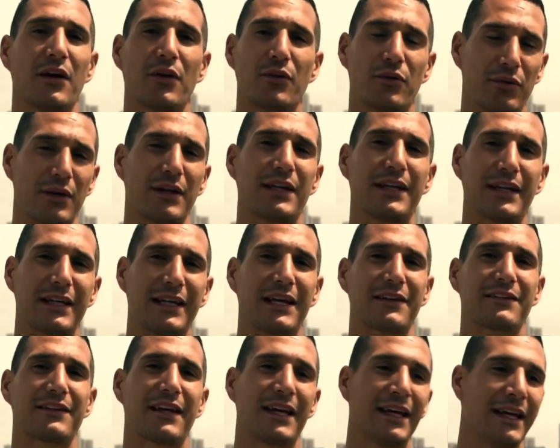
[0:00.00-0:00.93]
who had written an
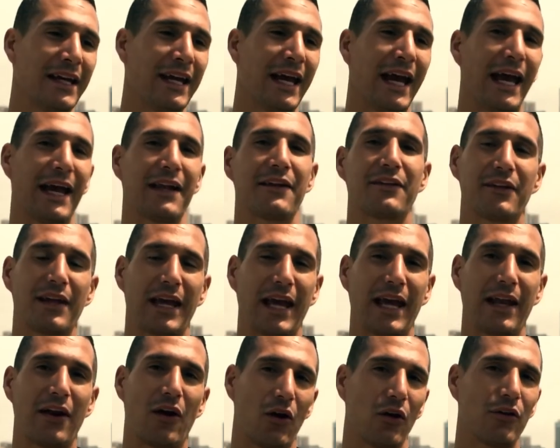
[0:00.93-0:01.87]
essay, and,
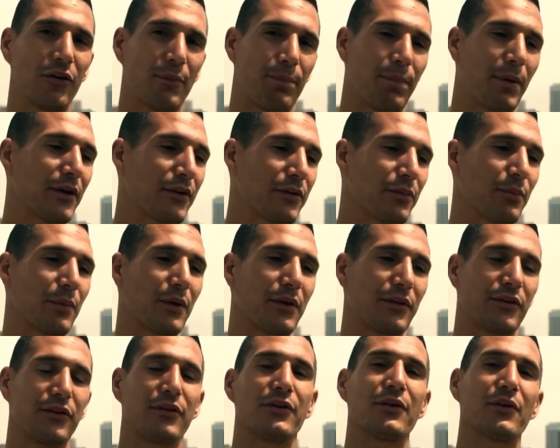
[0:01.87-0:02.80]
and all the parts where
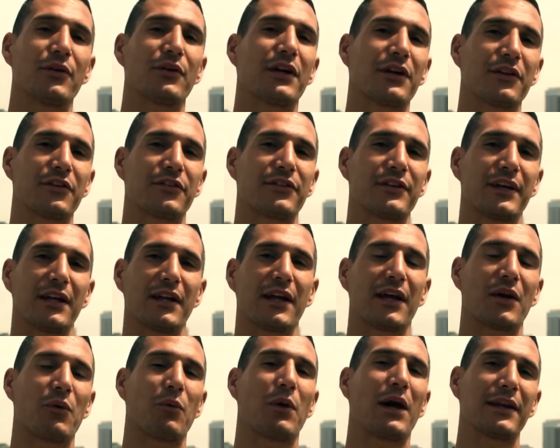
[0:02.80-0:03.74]
you don't understand
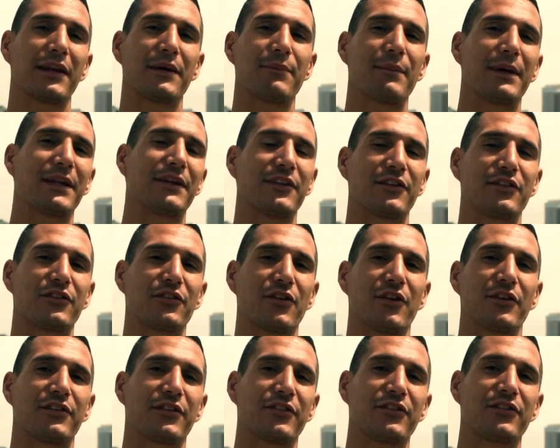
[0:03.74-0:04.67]
like why they made these
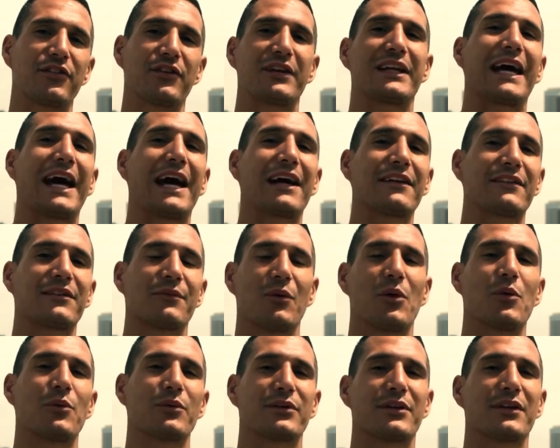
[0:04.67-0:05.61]
choices, you could ask them
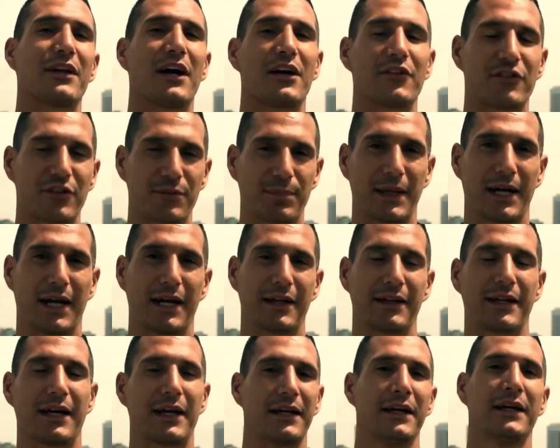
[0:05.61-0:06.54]
what was the logic
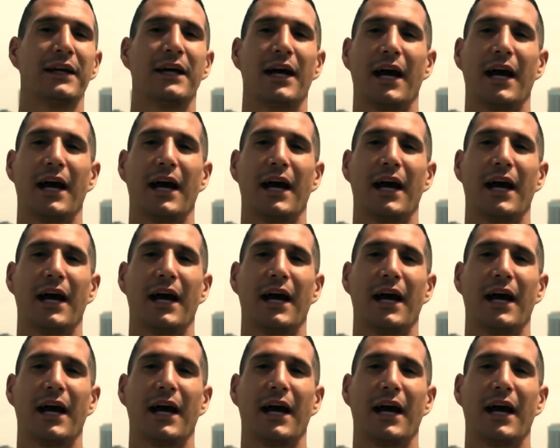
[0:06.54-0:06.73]
behind that.